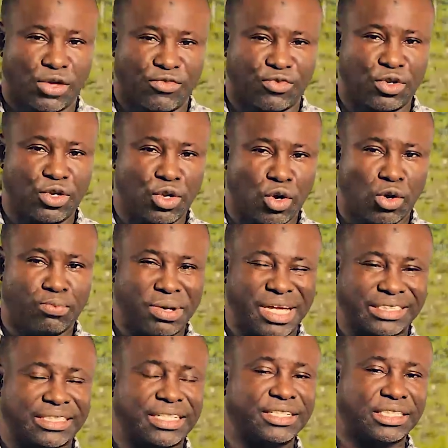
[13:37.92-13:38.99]
If you know
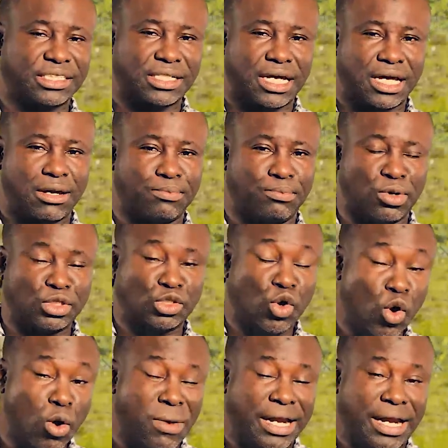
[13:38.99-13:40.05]
persons both
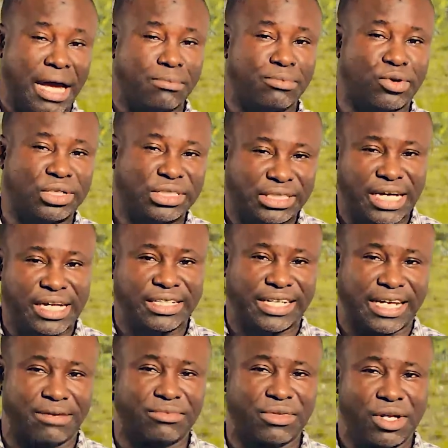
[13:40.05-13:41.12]
home and abroad, tell
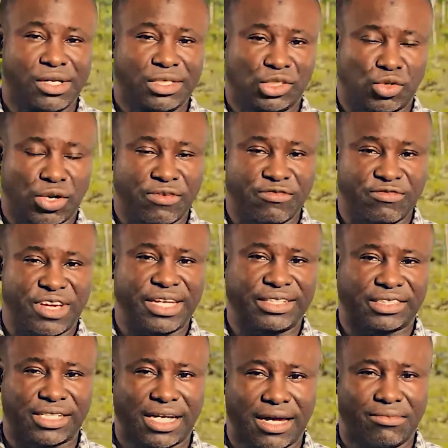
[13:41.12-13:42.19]
them to
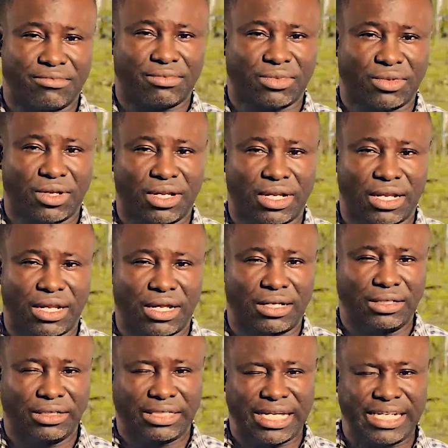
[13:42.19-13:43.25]
invest. The
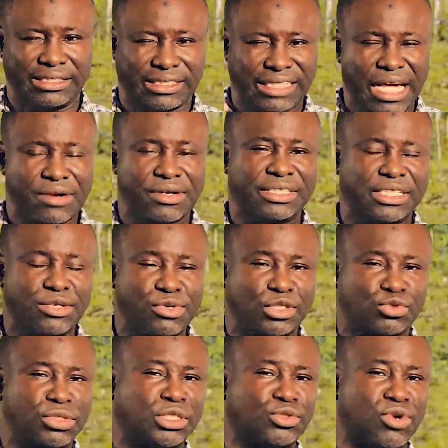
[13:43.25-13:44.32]
integrity
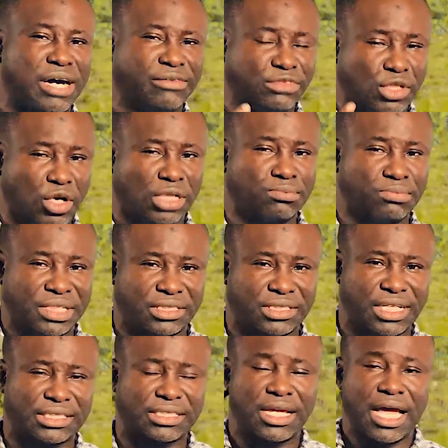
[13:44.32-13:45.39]
with which we have done
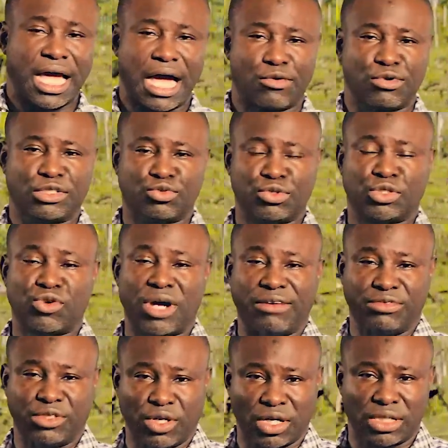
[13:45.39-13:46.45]
business and with which we
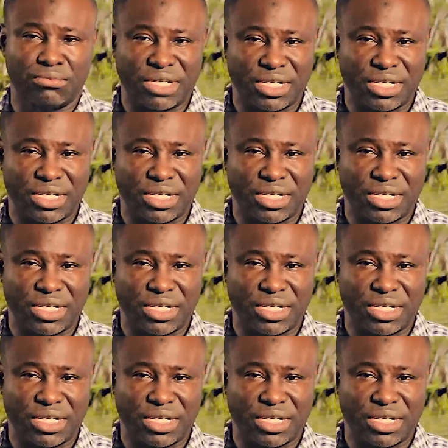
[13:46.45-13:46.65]
have done